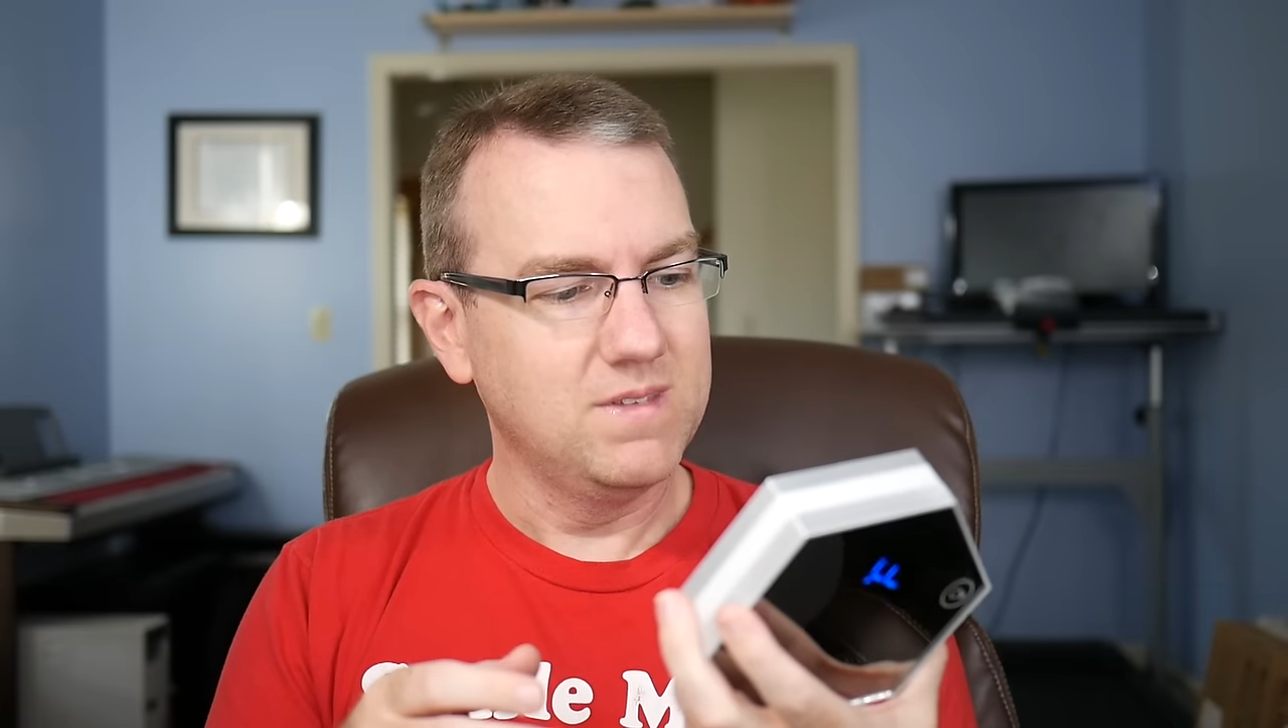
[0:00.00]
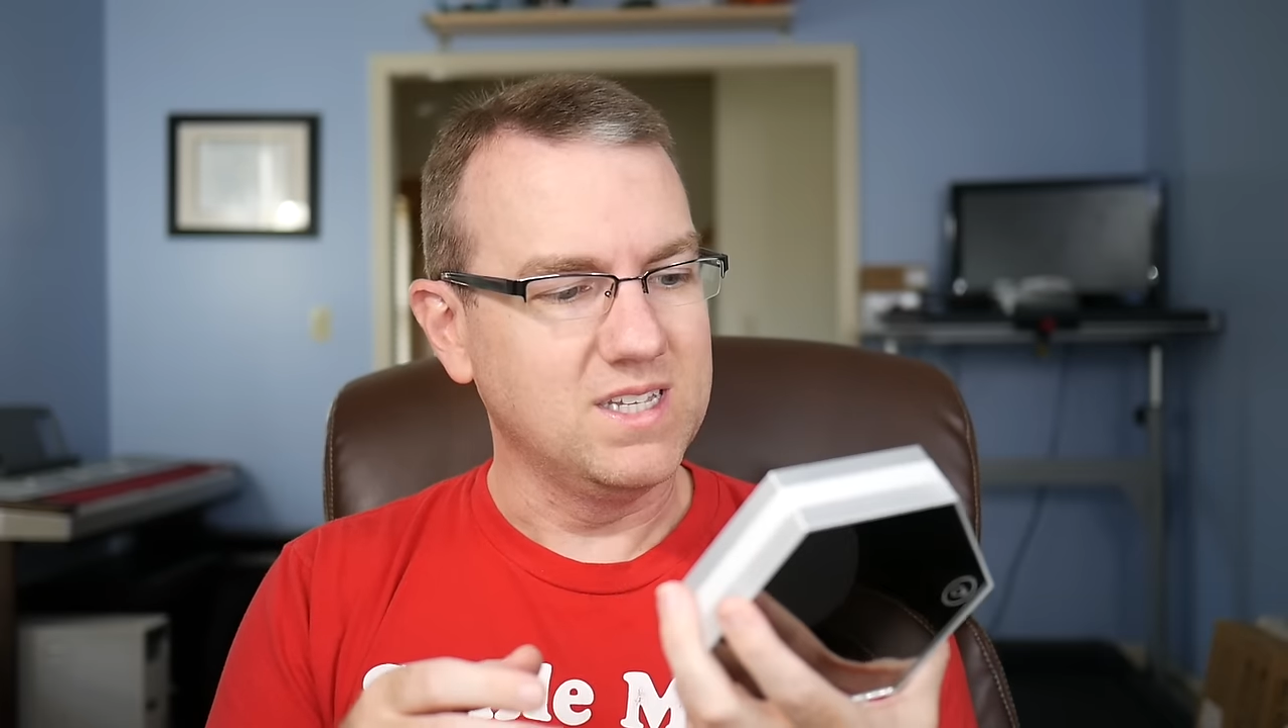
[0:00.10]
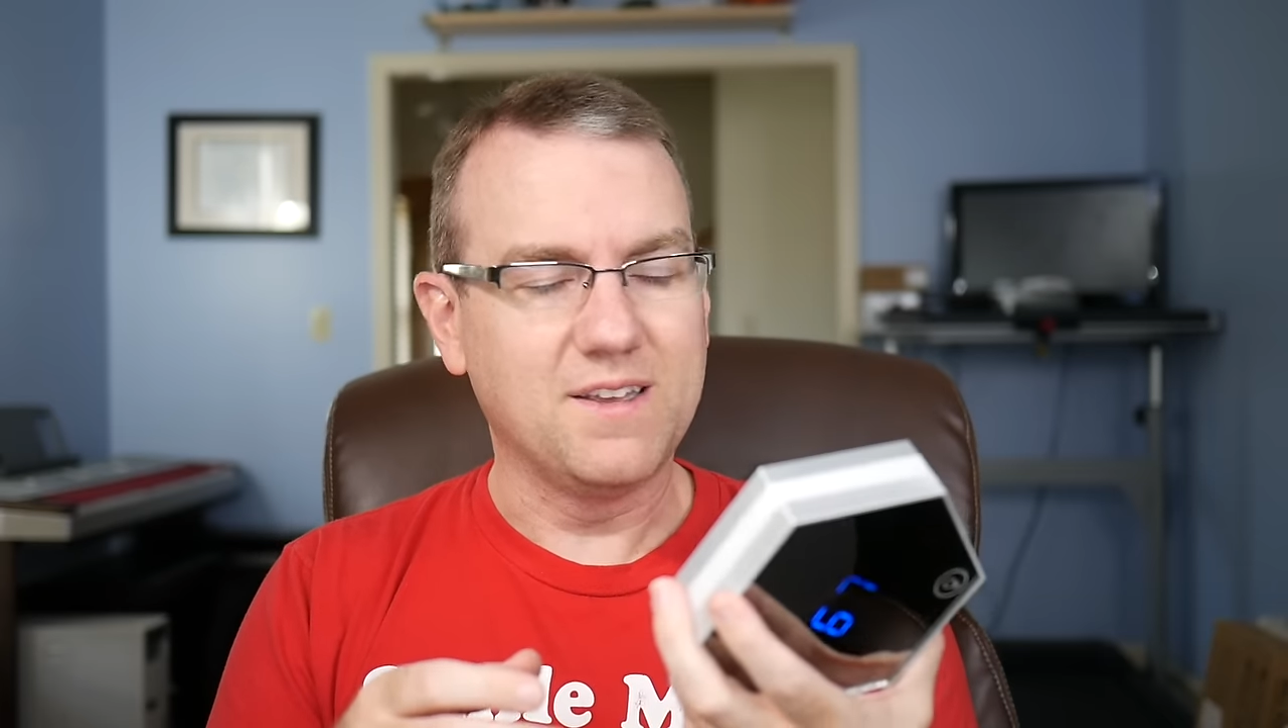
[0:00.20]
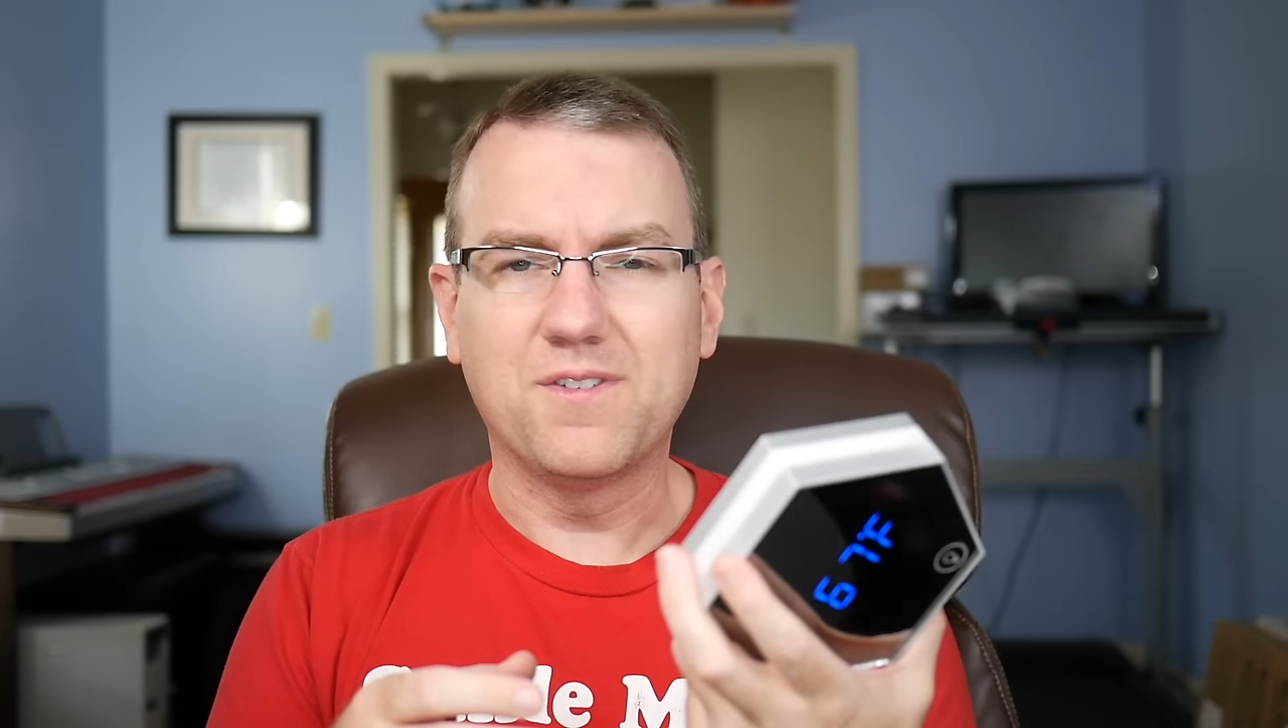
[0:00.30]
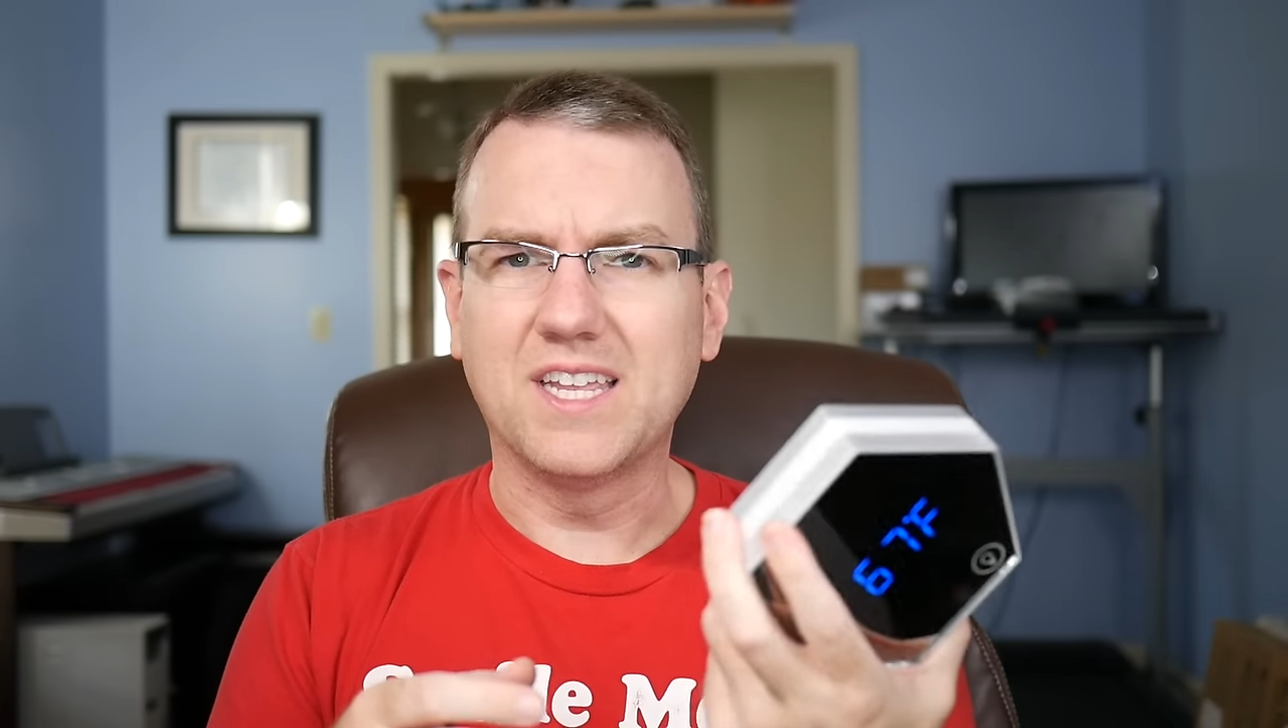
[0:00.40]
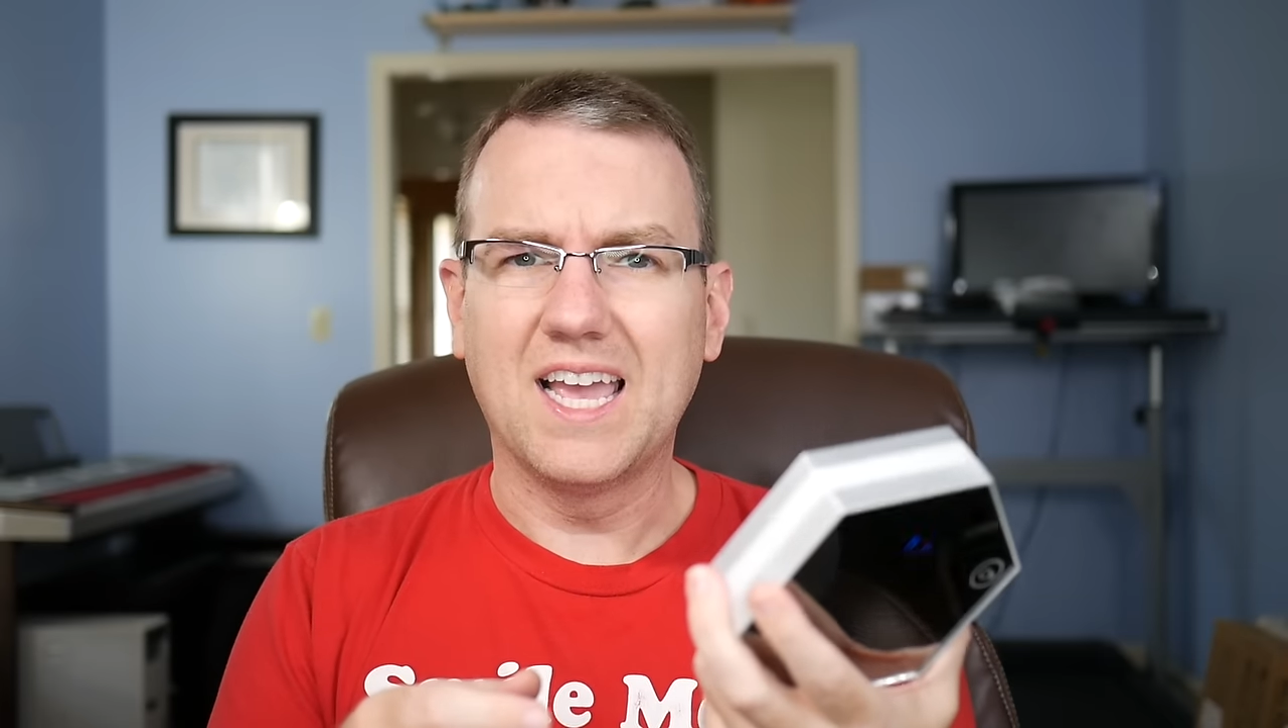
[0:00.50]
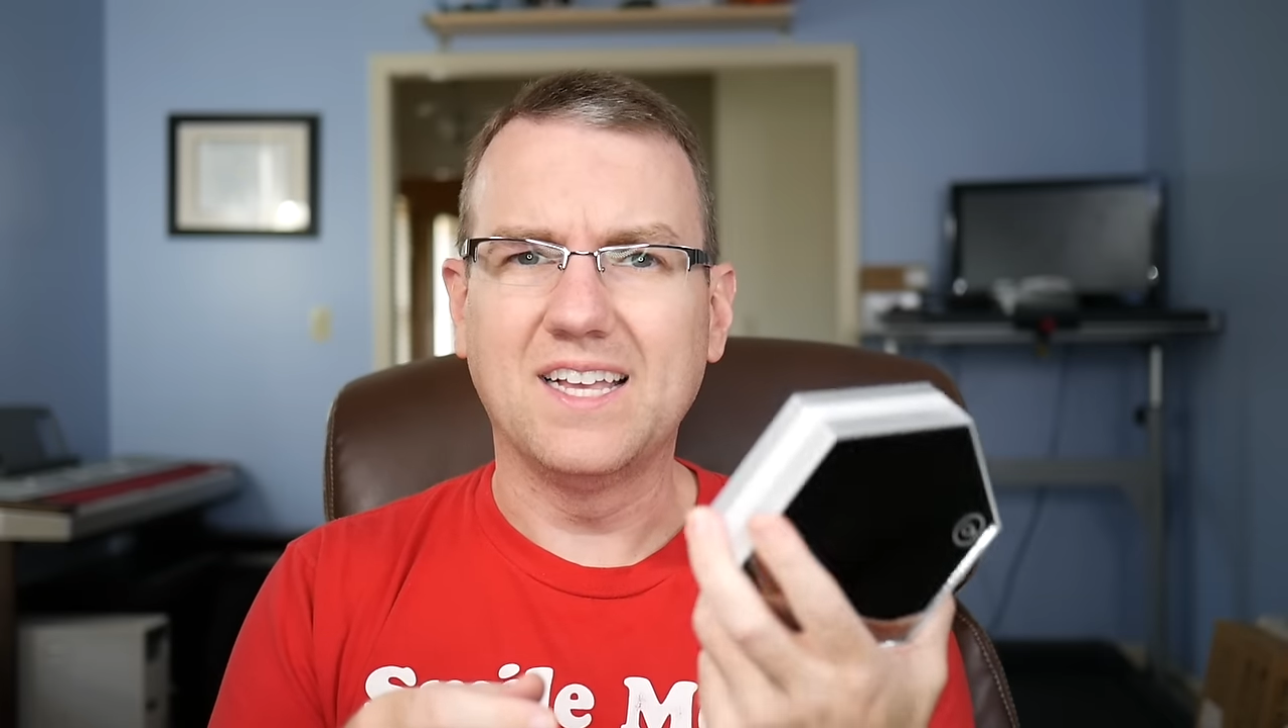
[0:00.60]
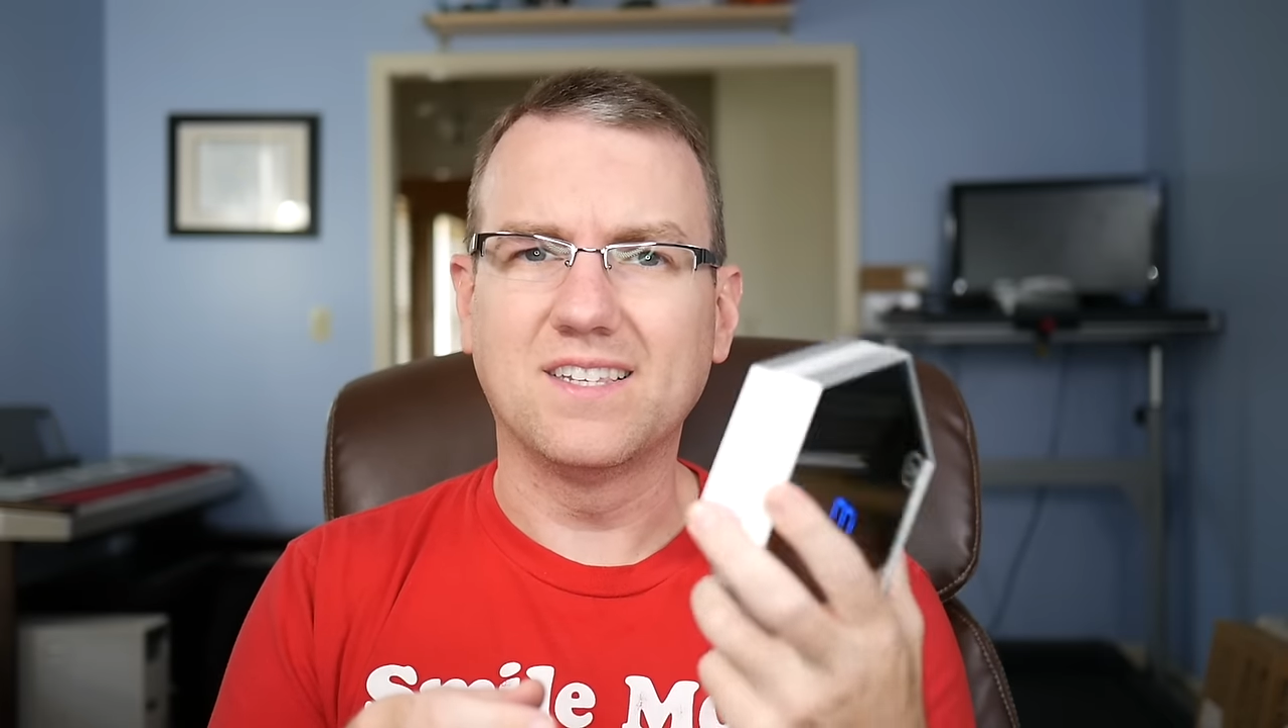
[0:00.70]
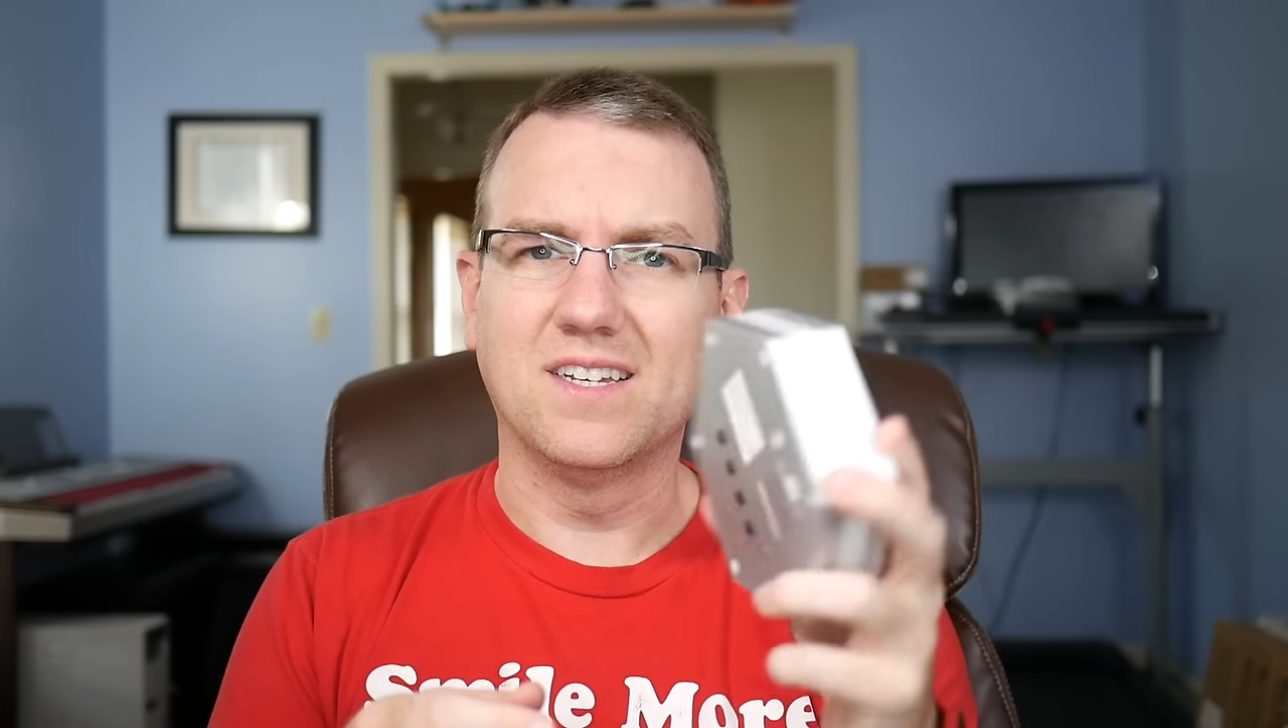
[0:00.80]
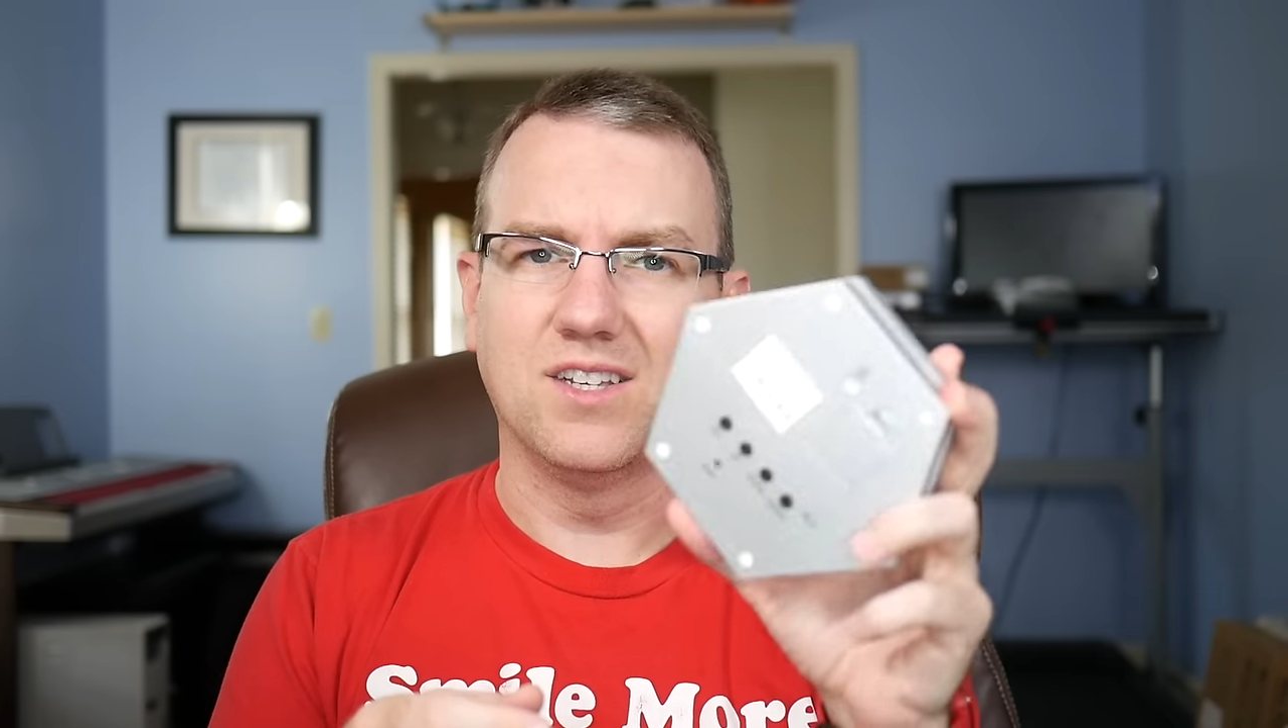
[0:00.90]
It definitely
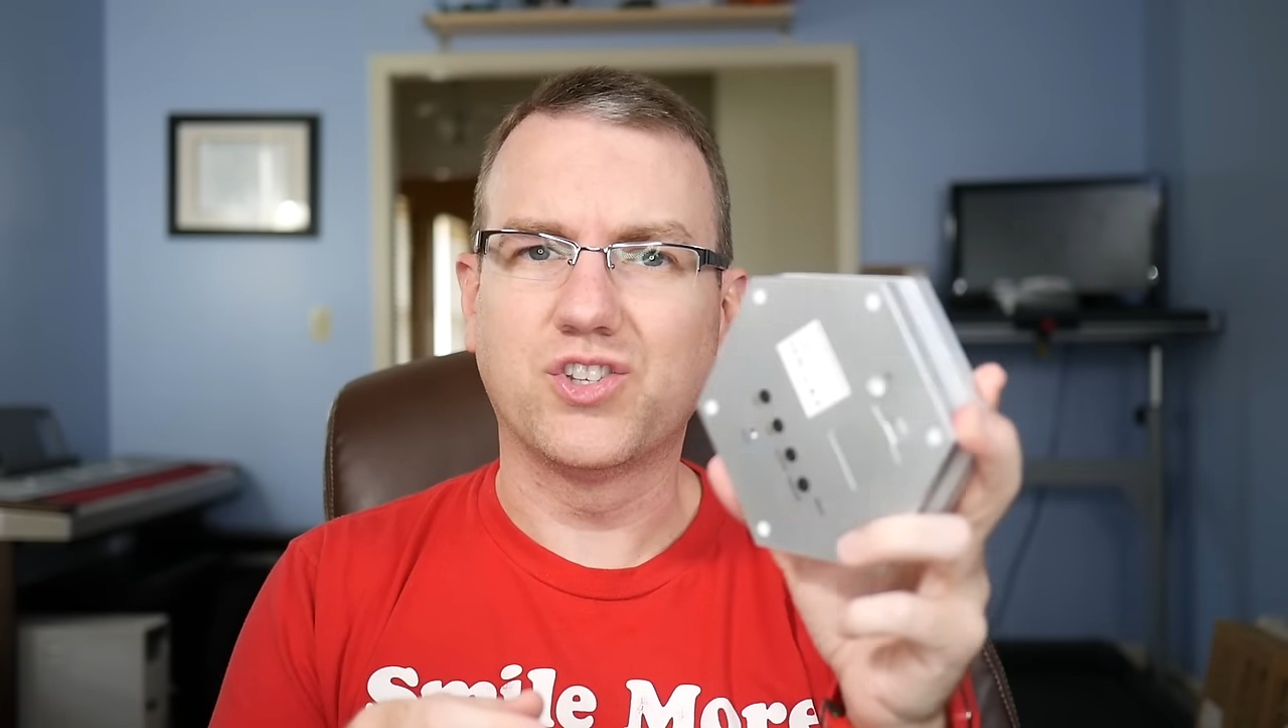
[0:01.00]
has a